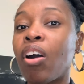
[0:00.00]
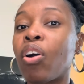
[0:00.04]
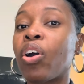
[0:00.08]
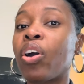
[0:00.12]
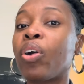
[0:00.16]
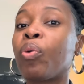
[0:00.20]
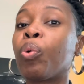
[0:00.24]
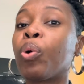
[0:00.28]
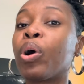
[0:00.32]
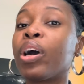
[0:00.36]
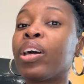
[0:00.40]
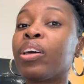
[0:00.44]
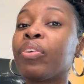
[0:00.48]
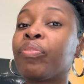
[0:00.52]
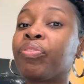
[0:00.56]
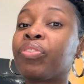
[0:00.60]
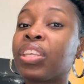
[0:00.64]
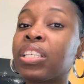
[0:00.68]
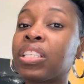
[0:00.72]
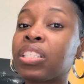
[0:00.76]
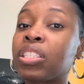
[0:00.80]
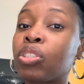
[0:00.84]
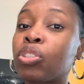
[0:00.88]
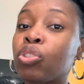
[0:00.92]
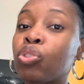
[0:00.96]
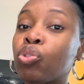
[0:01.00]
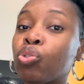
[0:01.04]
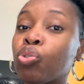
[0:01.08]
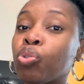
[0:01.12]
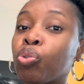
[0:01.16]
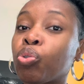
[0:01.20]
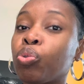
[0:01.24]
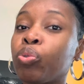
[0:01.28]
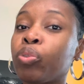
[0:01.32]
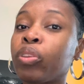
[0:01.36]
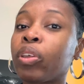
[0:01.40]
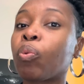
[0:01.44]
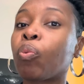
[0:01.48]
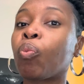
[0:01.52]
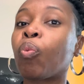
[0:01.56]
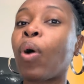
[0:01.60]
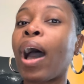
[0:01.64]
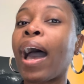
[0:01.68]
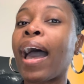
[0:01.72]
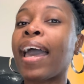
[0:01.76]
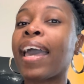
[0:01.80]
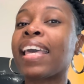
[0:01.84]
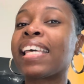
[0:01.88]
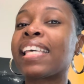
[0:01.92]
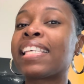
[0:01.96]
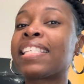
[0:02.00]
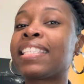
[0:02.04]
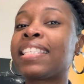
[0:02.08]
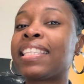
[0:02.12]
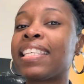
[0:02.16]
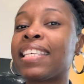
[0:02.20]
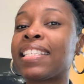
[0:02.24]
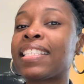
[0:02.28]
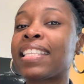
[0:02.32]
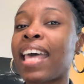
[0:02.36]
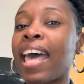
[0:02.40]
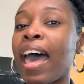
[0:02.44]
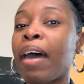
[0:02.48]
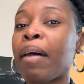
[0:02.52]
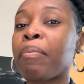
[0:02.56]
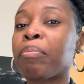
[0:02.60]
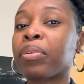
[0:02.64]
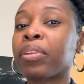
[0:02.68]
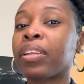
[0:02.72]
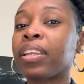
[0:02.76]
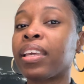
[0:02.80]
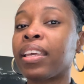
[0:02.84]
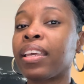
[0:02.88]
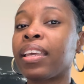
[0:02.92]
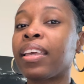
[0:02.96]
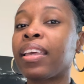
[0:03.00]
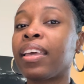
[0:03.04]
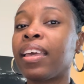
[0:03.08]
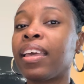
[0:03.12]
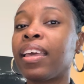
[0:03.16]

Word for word: Well, if this is true, then why is this happening?